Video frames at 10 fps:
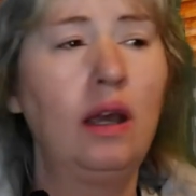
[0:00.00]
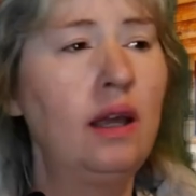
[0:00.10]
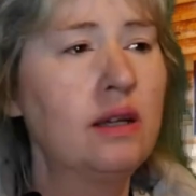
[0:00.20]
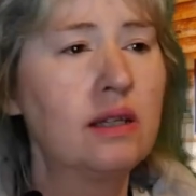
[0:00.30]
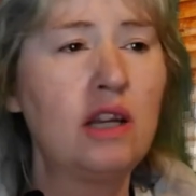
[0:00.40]

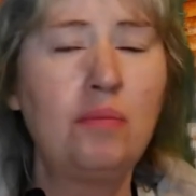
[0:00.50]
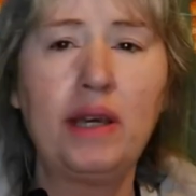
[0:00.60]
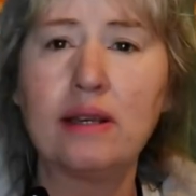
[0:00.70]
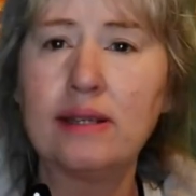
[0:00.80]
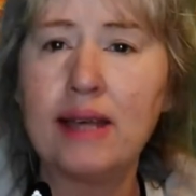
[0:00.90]
and it's going to
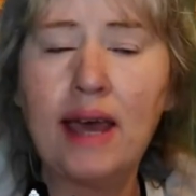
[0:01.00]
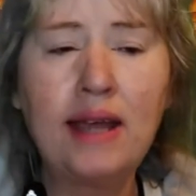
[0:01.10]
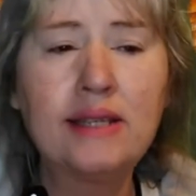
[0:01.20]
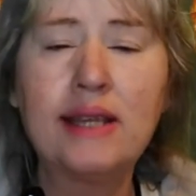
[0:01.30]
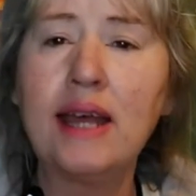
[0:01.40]
be a
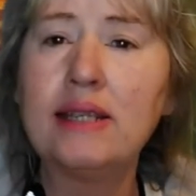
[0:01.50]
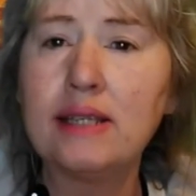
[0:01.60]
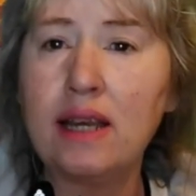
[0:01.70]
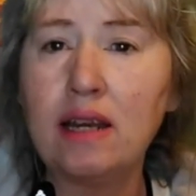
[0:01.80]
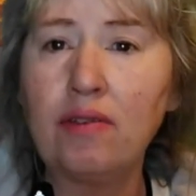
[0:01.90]
sad, sad
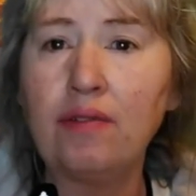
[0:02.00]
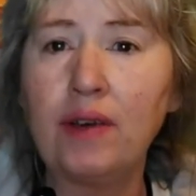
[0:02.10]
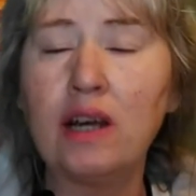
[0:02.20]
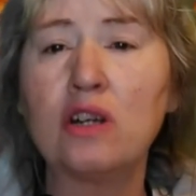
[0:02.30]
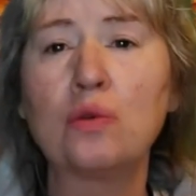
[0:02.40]
state of
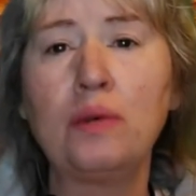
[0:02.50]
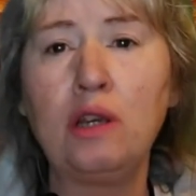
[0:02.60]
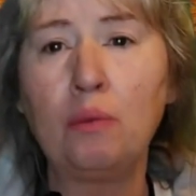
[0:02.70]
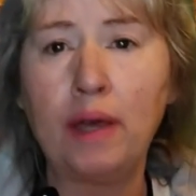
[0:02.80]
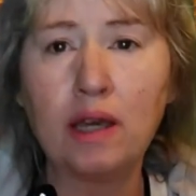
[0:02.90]
affairs
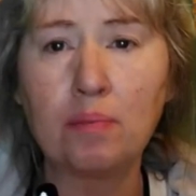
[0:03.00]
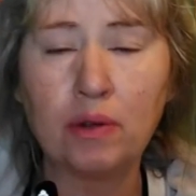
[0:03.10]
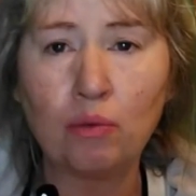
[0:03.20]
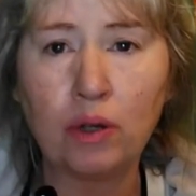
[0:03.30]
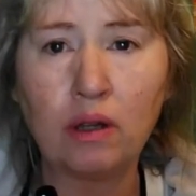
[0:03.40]
when you wake
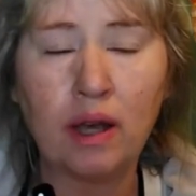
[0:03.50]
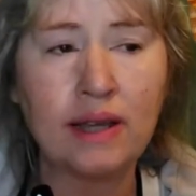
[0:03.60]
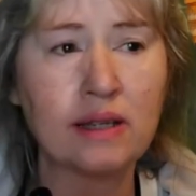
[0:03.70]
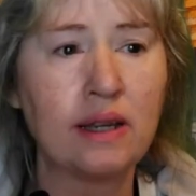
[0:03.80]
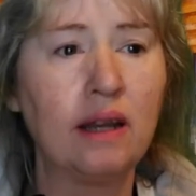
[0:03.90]
up and
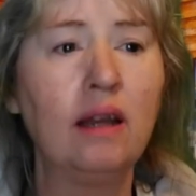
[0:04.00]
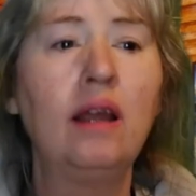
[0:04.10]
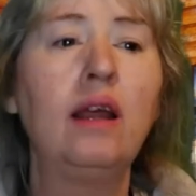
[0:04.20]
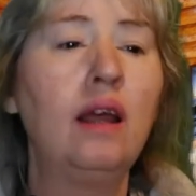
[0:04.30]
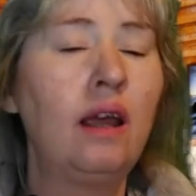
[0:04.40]
realize it.
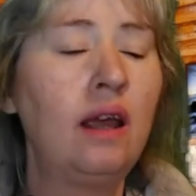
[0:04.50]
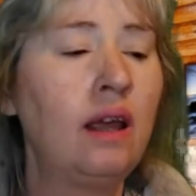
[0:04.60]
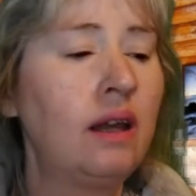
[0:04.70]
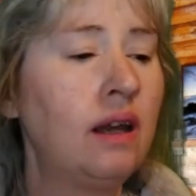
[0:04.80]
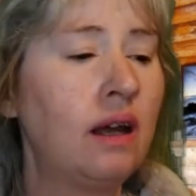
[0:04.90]

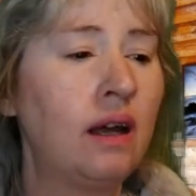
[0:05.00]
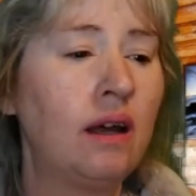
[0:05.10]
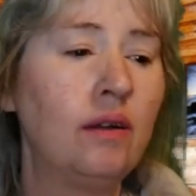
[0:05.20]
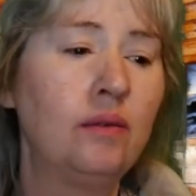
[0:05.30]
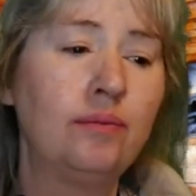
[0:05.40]
And,
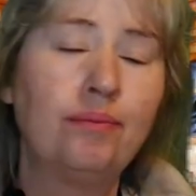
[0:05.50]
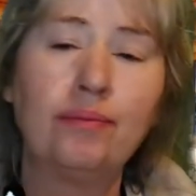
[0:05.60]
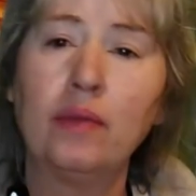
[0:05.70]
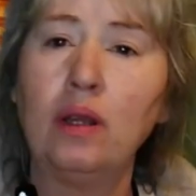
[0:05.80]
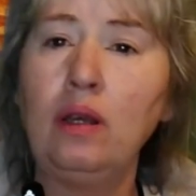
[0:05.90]
uh,
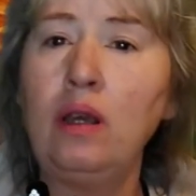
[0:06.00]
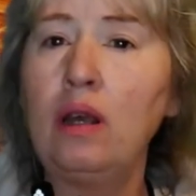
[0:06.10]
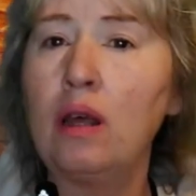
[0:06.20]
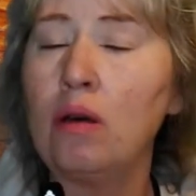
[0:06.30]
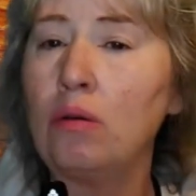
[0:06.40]

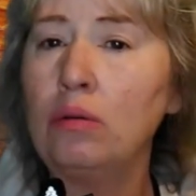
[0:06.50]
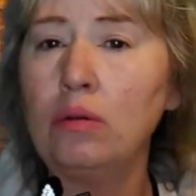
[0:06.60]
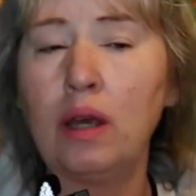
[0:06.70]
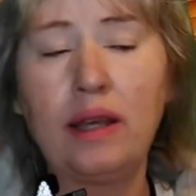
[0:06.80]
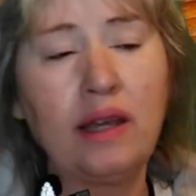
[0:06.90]
you
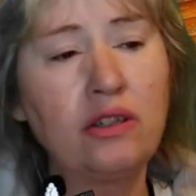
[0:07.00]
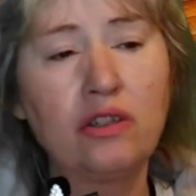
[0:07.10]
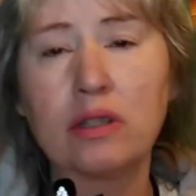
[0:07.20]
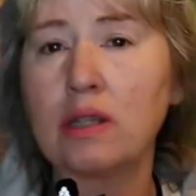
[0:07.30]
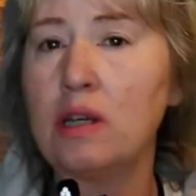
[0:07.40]
know,
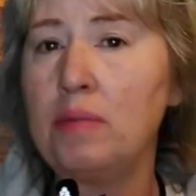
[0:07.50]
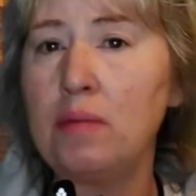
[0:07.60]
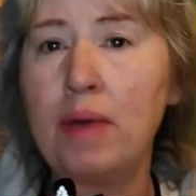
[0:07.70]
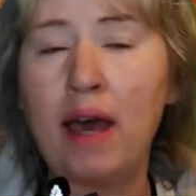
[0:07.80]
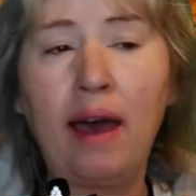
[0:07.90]
it's just going to
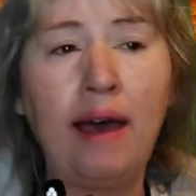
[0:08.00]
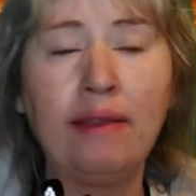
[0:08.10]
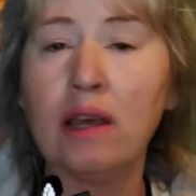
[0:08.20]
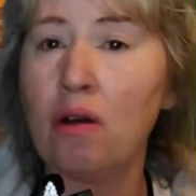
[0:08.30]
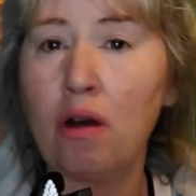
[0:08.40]
be
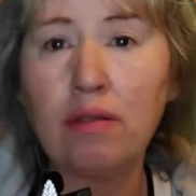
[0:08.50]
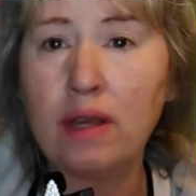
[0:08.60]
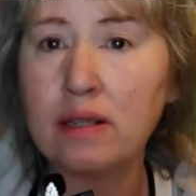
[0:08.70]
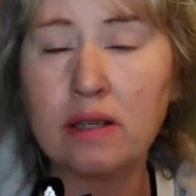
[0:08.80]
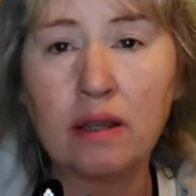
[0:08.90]
bad. There are
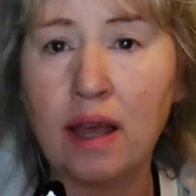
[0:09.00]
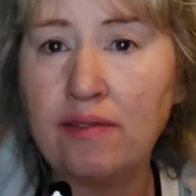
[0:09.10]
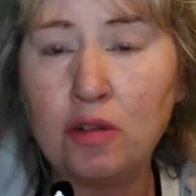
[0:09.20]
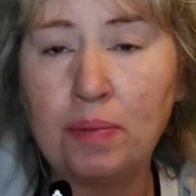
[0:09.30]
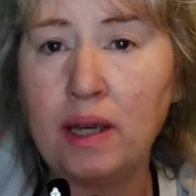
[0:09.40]
things in
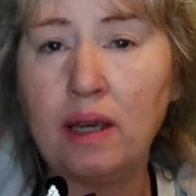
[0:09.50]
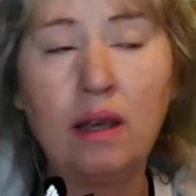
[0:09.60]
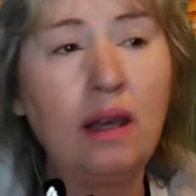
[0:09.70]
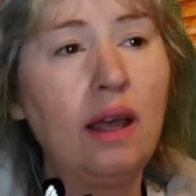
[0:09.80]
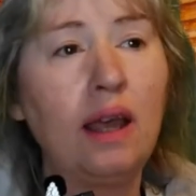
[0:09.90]
life to be
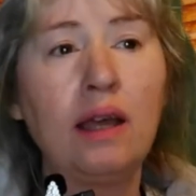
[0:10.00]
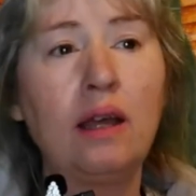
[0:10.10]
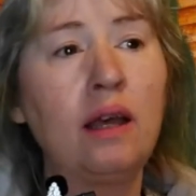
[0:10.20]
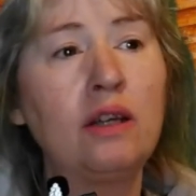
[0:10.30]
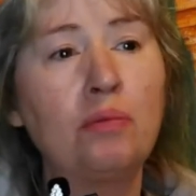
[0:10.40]

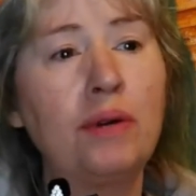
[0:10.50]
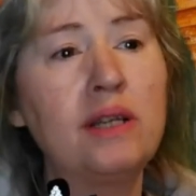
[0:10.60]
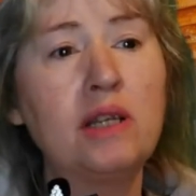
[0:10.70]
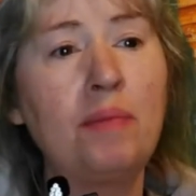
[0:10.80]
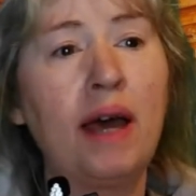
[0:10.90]
eh, uh,
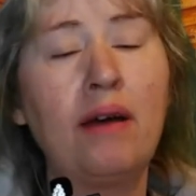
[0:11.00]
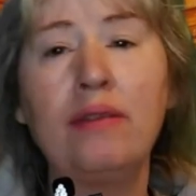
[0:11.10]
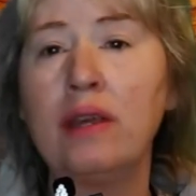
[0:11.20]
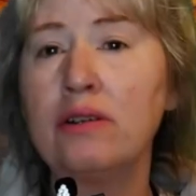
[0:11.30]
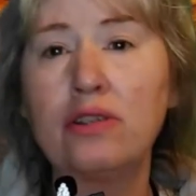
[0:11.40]
depressed
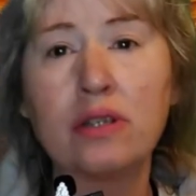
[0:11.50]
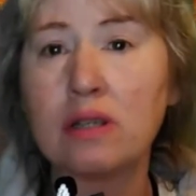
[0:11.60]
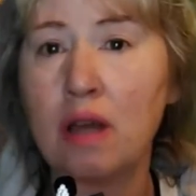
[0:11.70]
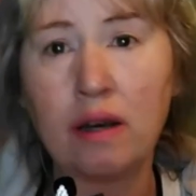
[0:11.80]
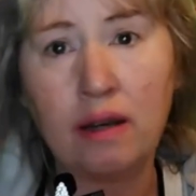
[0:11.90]
about, and there's
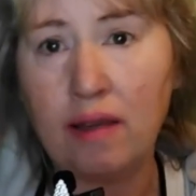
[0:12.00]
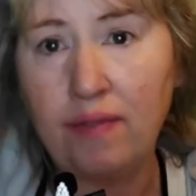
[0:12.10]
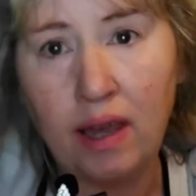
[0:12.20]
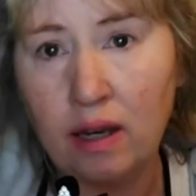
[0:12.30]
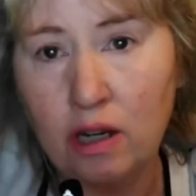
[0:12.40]
just not
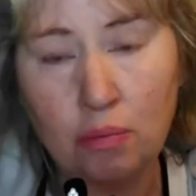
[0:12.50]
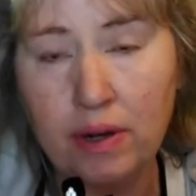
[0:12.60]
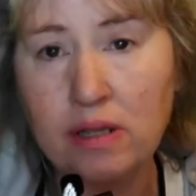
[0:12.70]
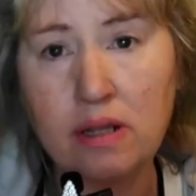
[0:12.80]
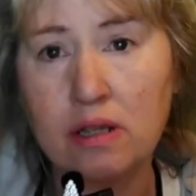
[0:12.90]
enough
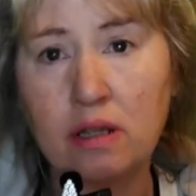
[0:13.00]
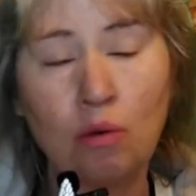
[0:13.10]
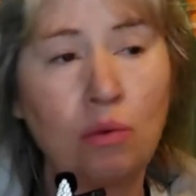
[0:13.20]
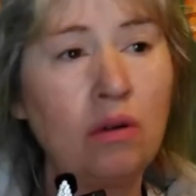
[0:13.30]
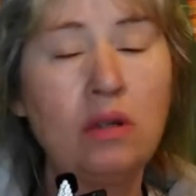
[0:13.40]
antidepressants
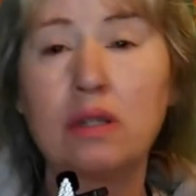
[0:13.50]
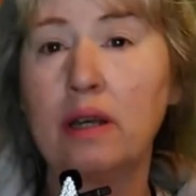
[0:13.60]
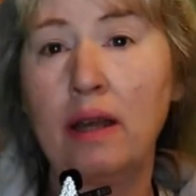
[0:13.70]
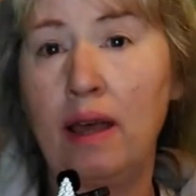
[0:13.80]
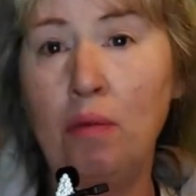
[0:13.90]
in the world
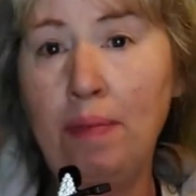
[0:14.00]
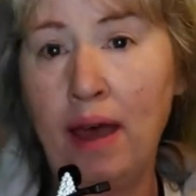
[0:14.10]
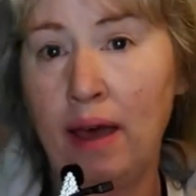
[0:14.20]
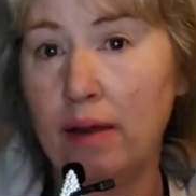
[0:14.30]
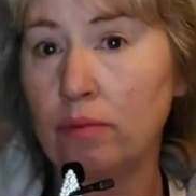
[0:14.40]
that's going to help
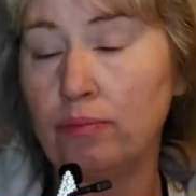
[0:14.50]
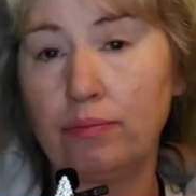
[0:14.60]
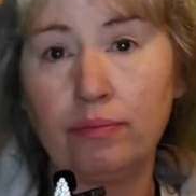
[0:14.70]
that.